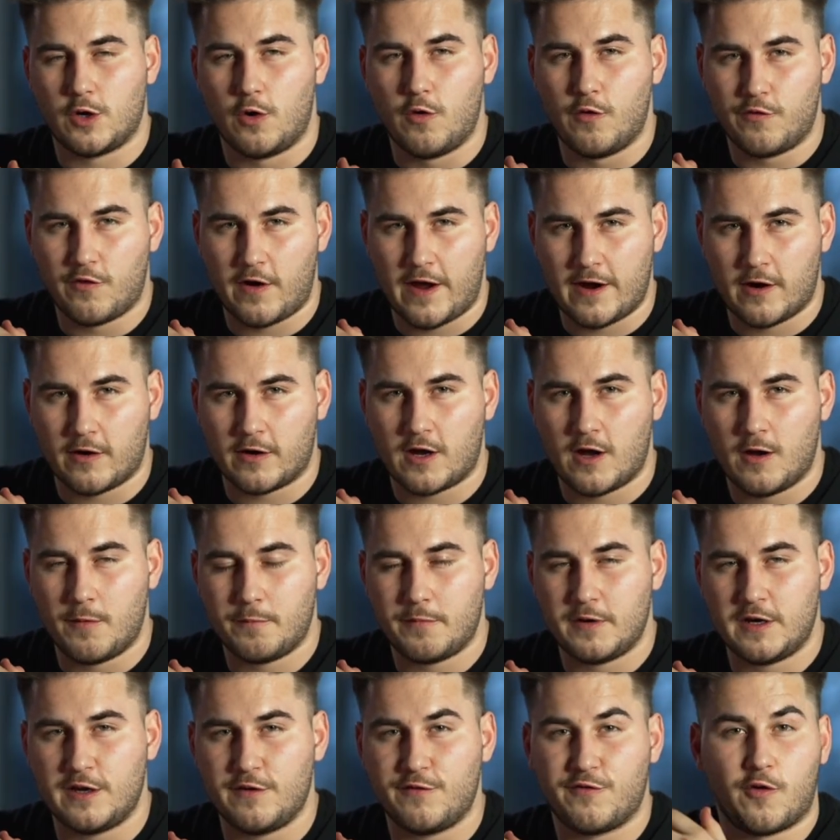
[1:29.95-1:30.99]
over at our
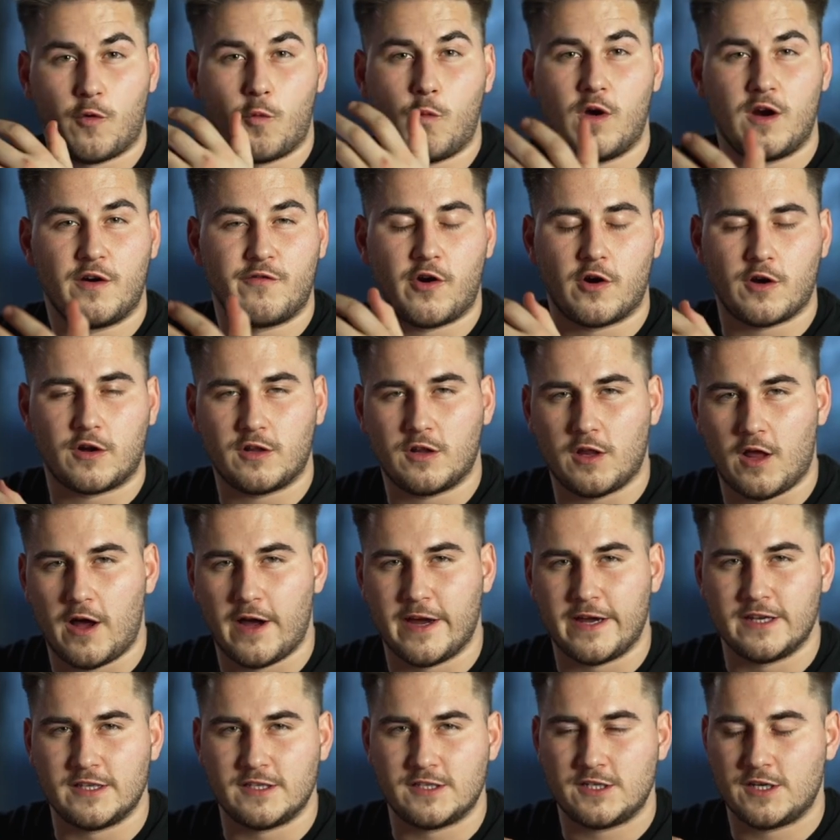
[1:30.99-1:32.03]
company for one of our
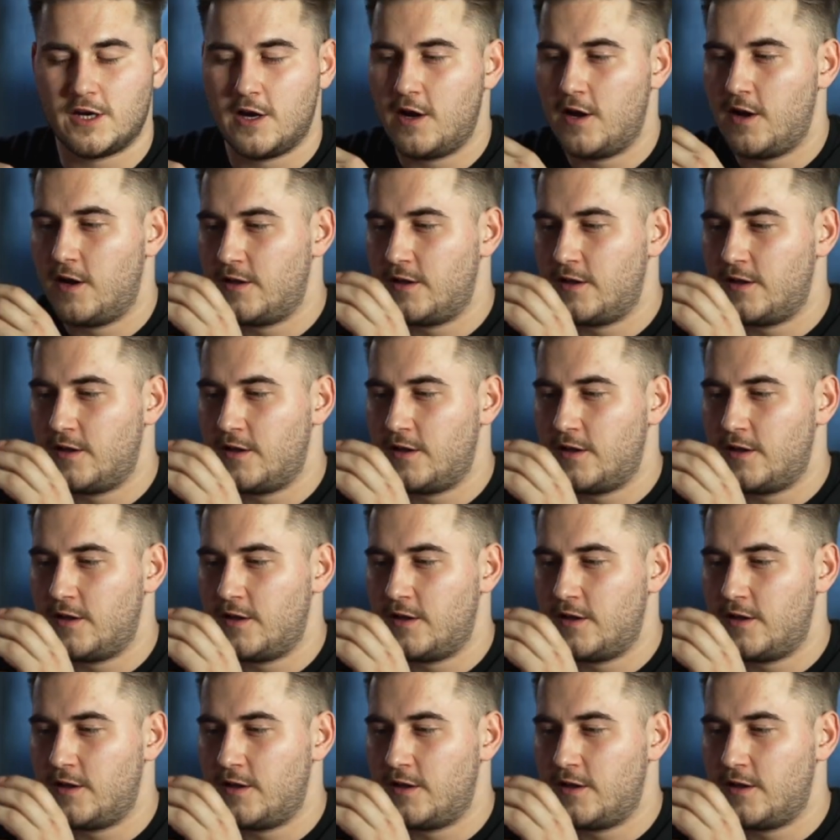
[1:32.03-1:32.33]
clients